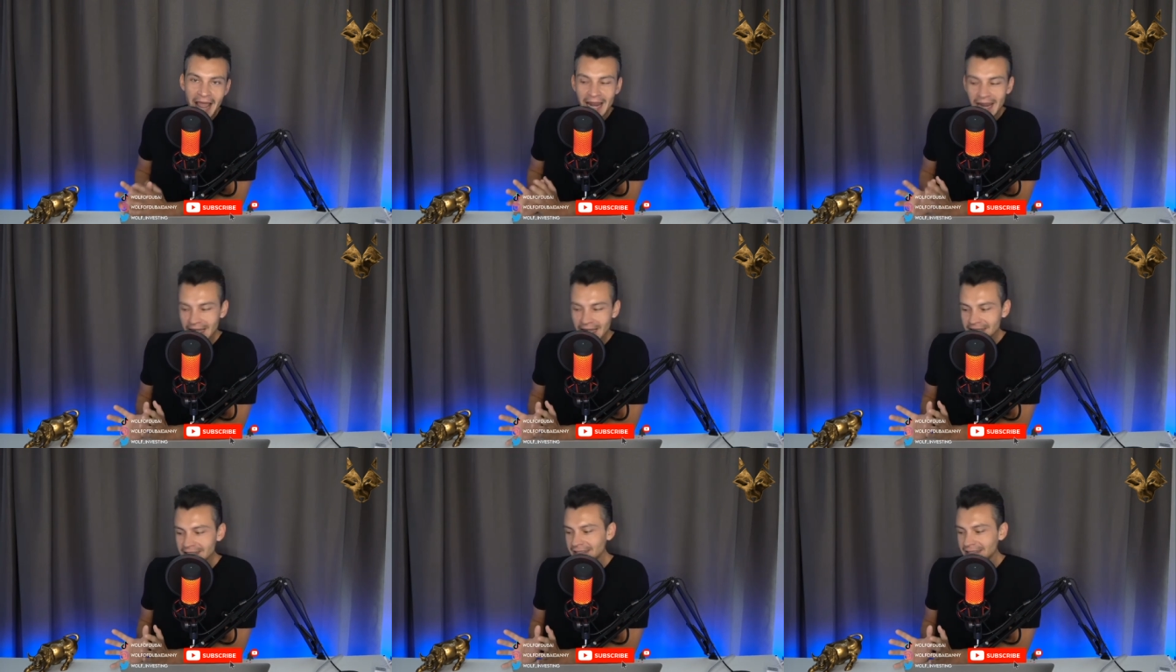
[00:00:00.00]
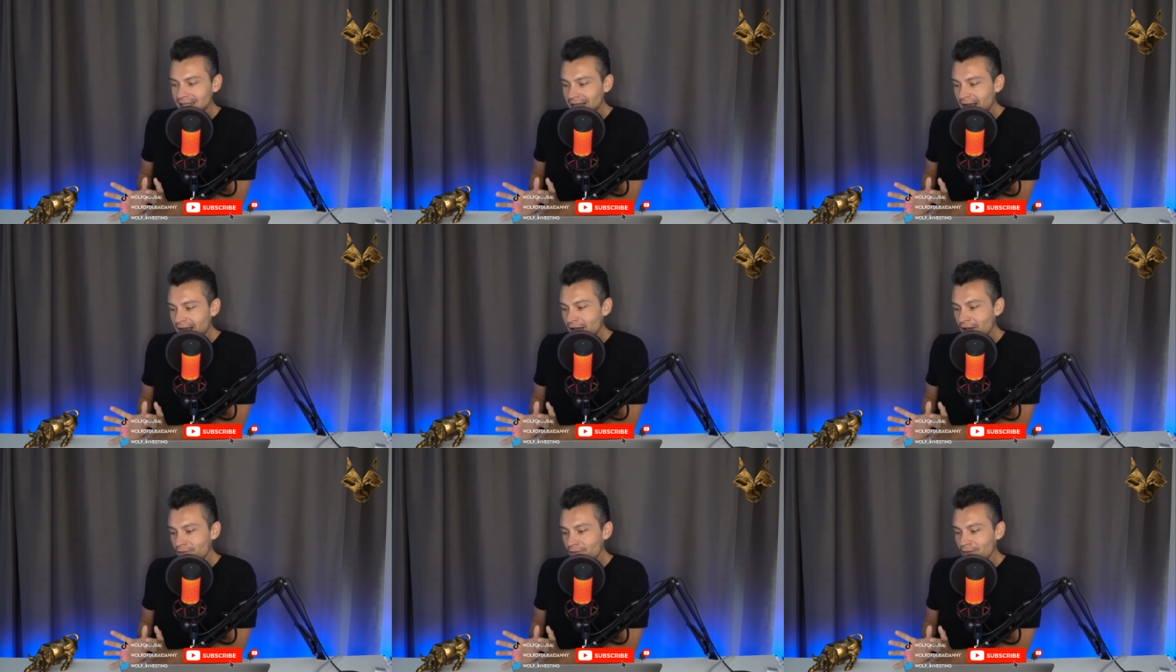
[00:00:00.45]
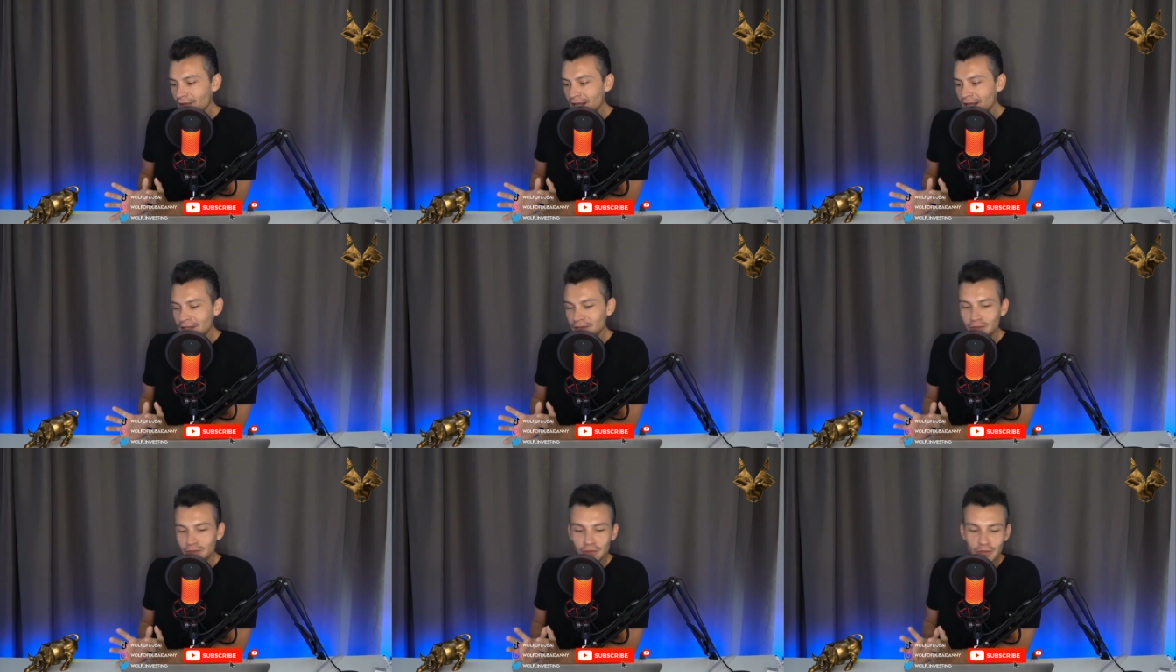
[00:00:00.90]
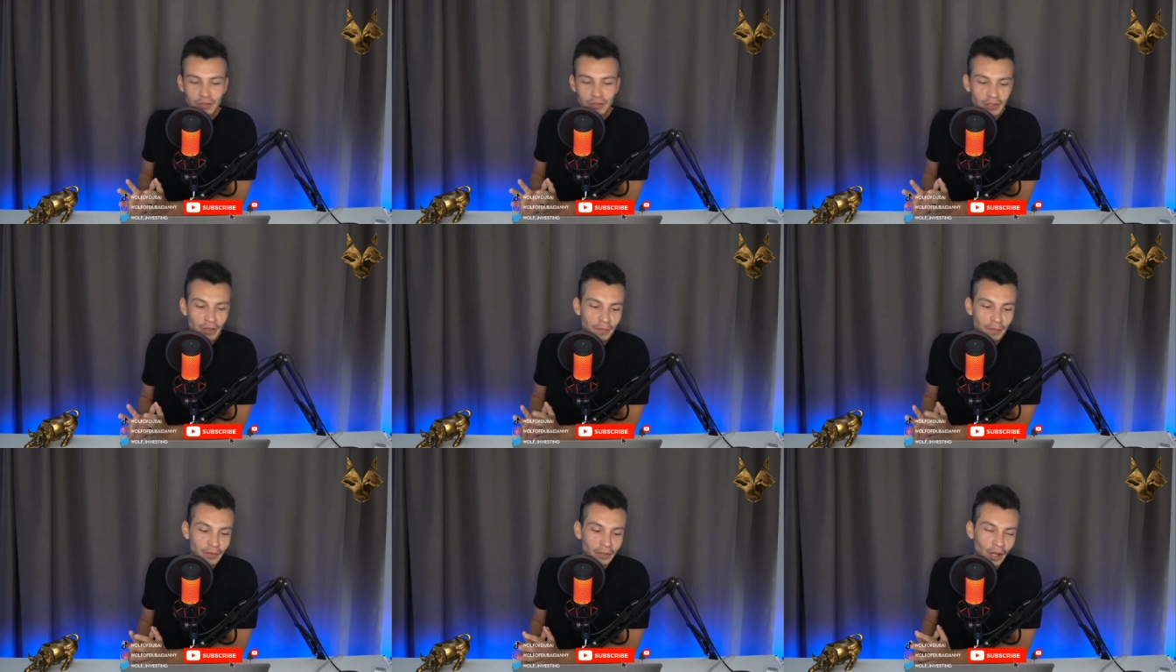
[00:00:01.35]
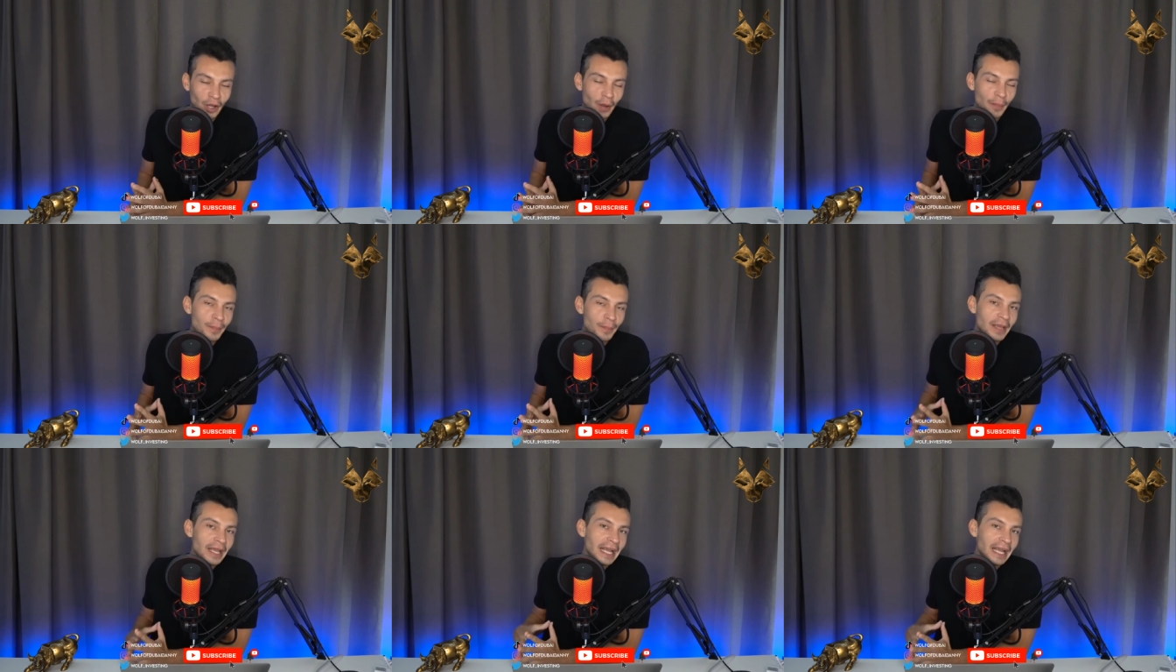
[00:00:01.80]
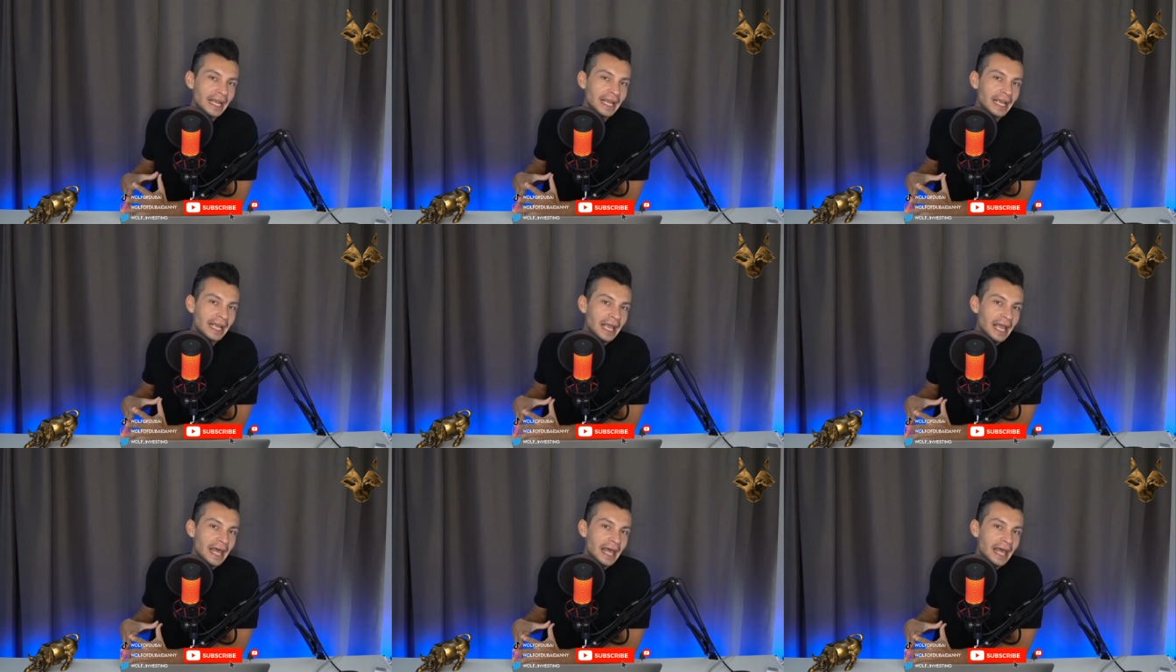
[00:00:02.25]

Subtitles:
let's dive into some topic